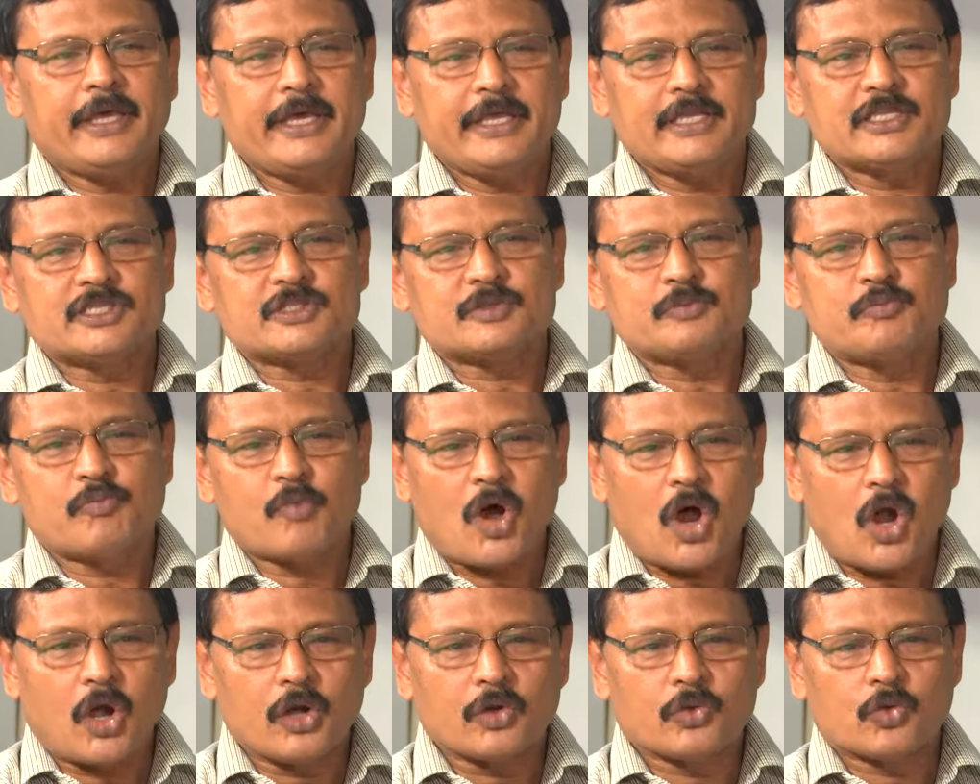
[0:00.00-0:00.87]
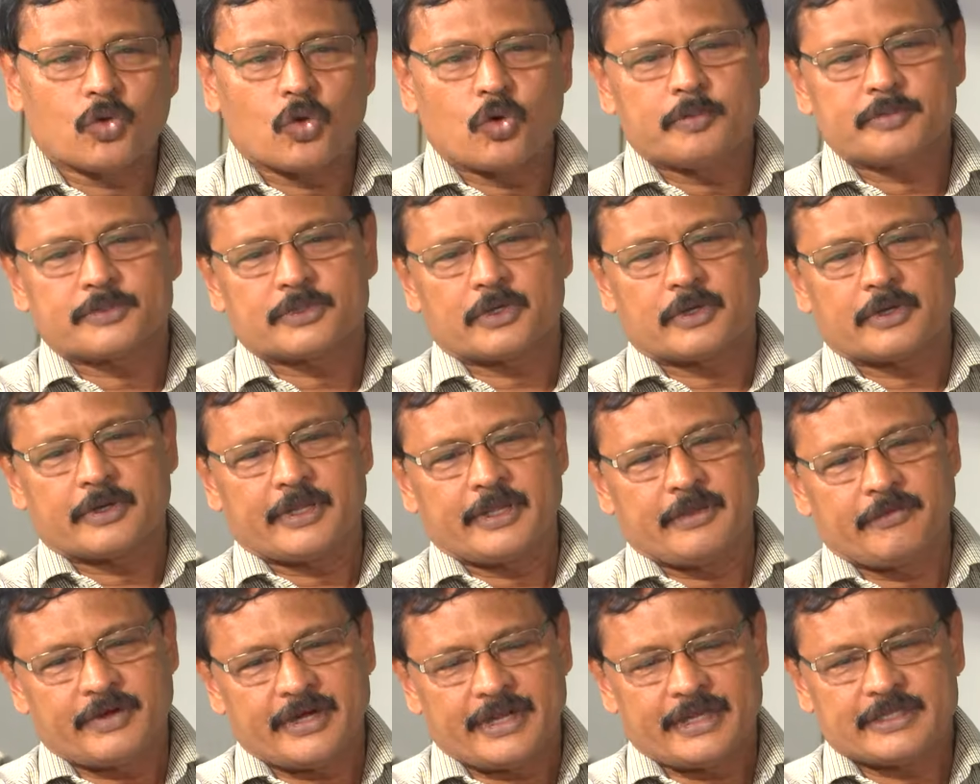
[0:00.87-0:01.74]
in small groups or
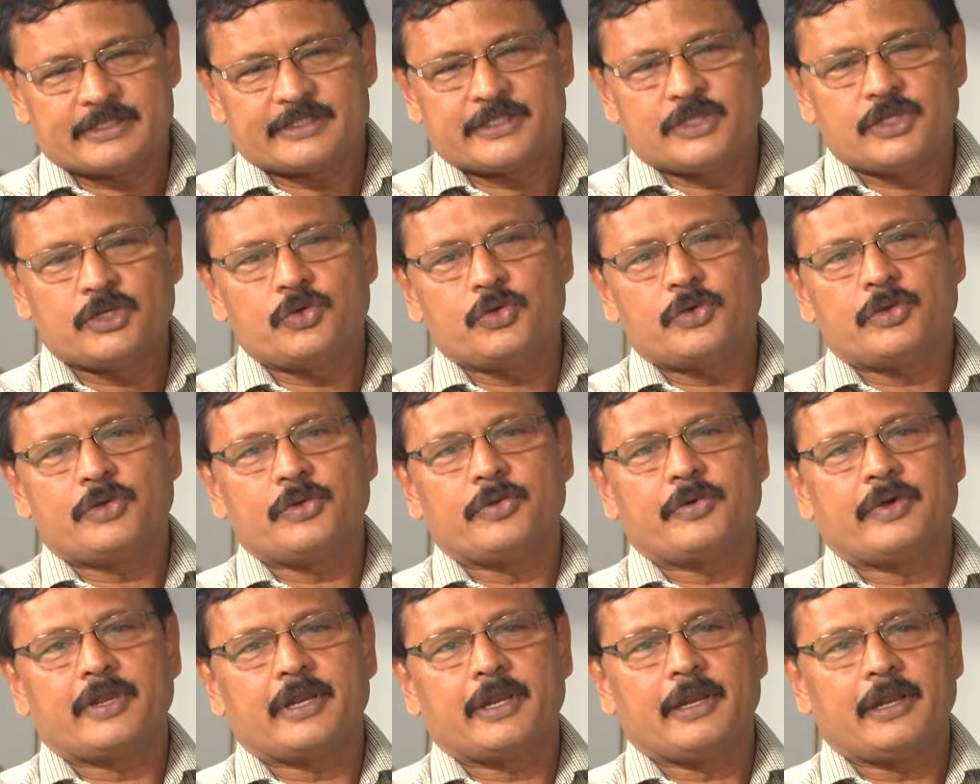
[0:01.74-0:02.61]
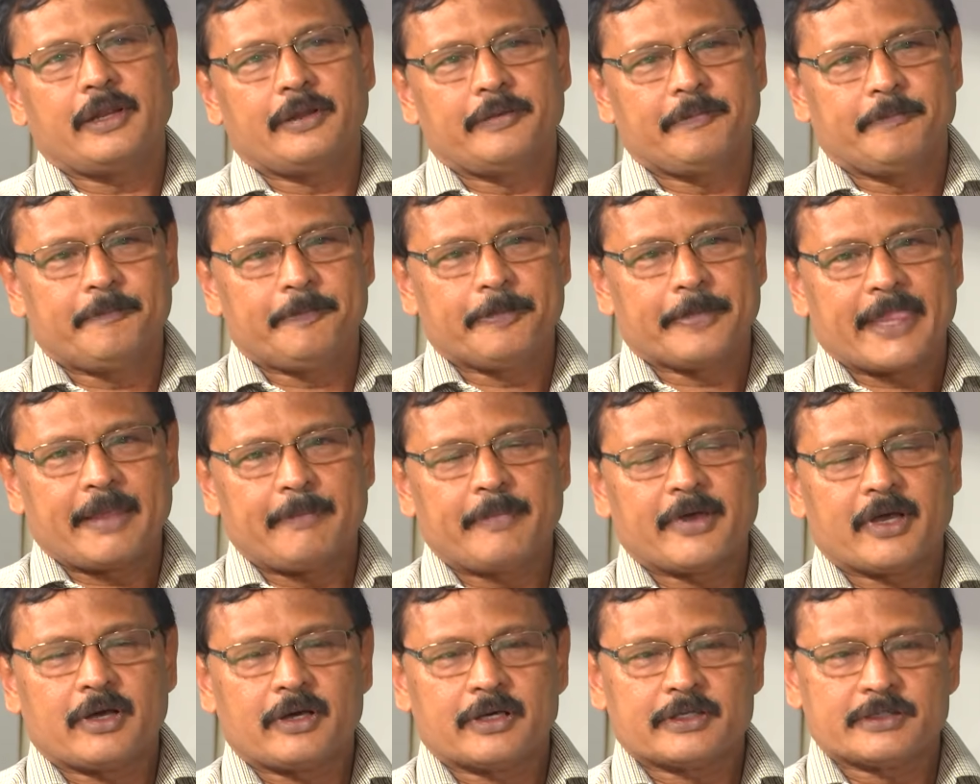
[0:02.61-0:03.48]
even as individual,
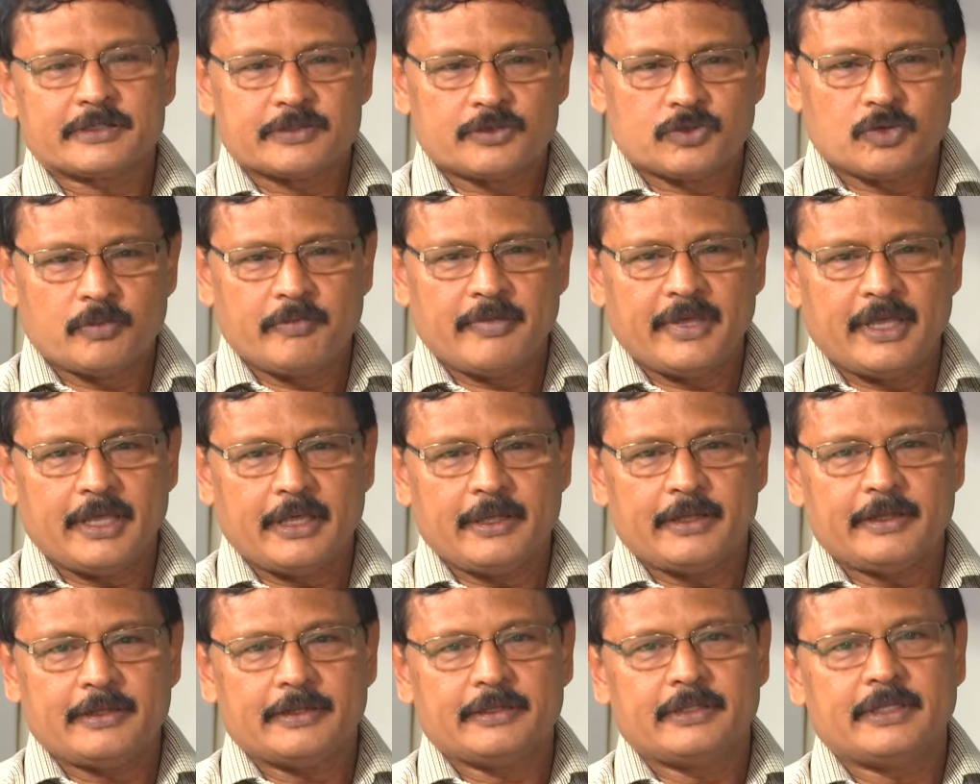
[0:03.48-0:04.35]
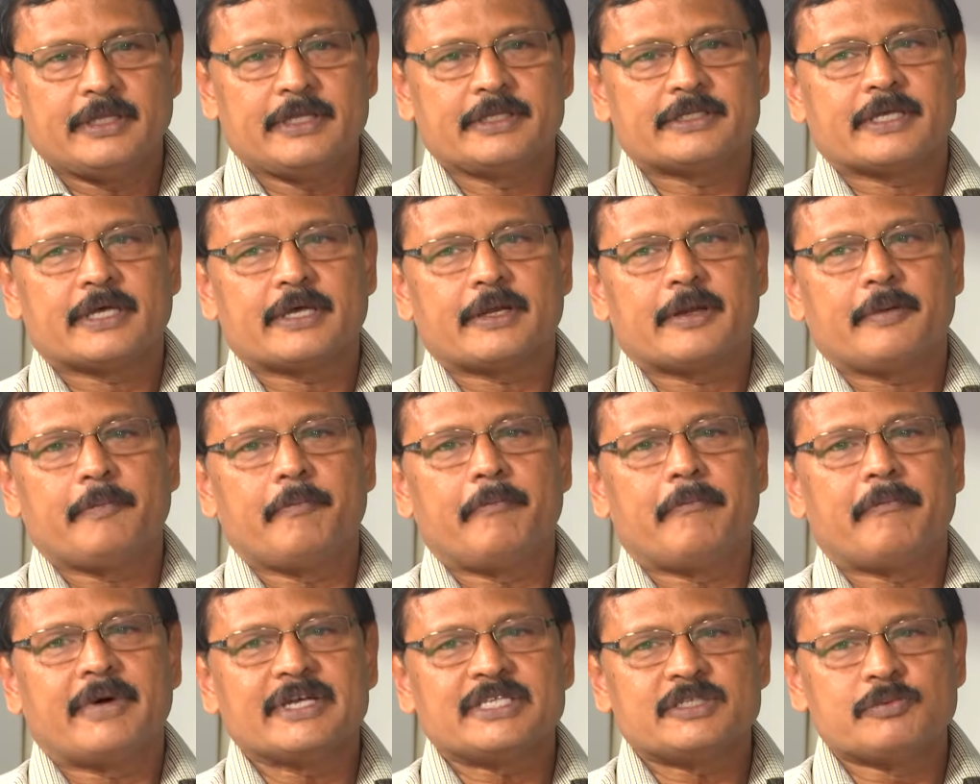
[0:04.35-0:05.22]
because to me these are
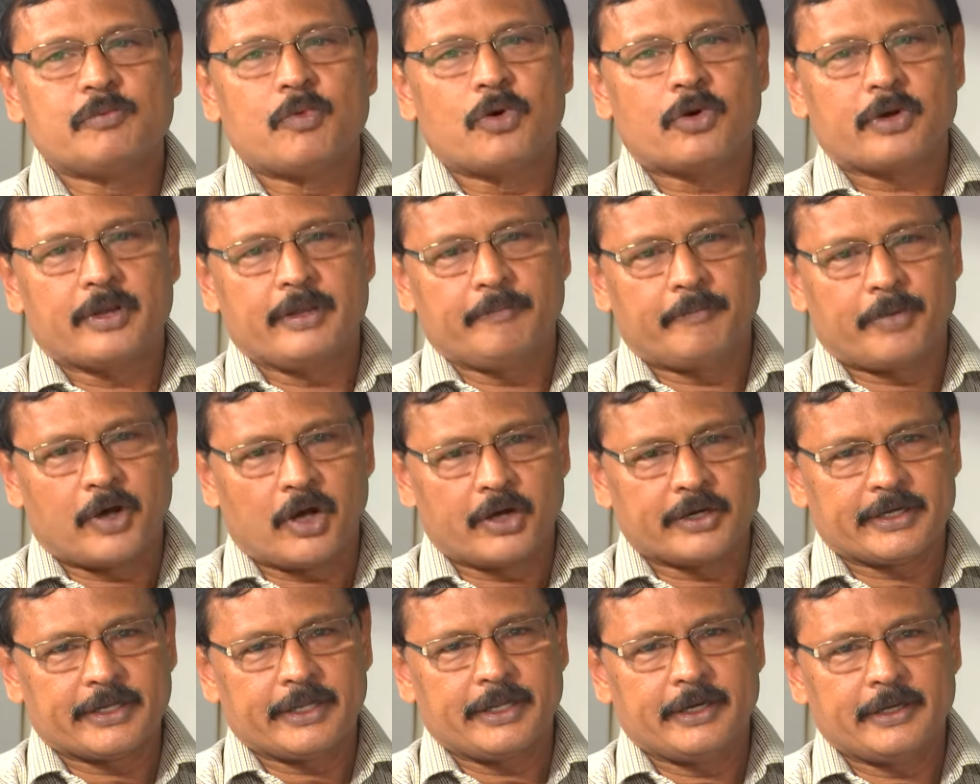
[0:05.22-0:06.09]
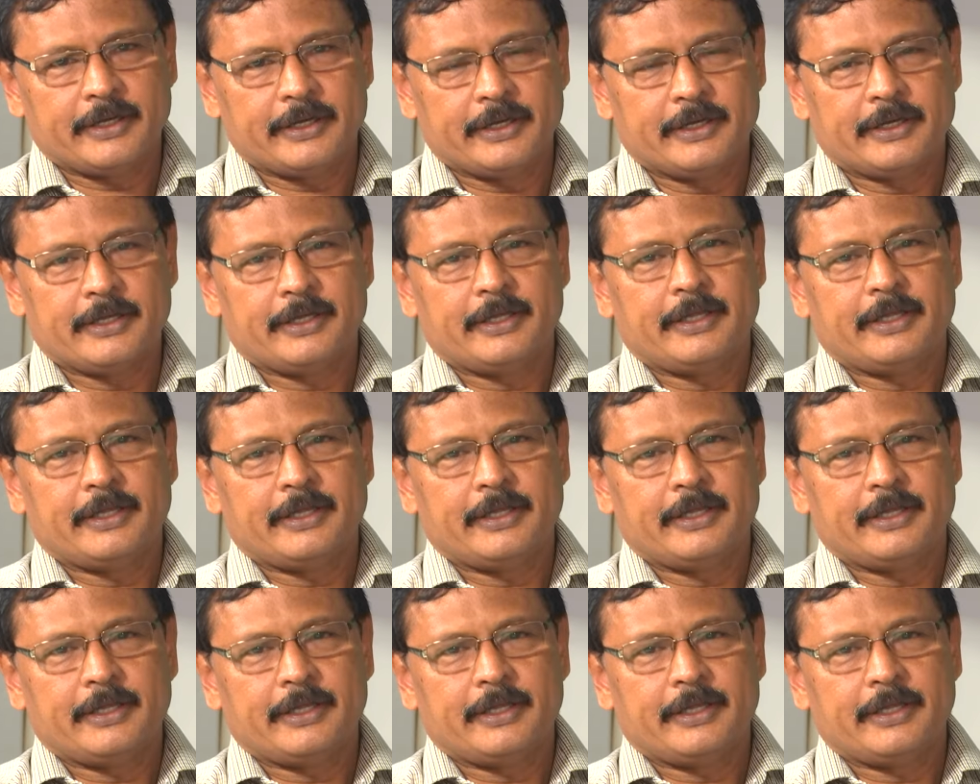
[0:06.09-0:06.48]
much more important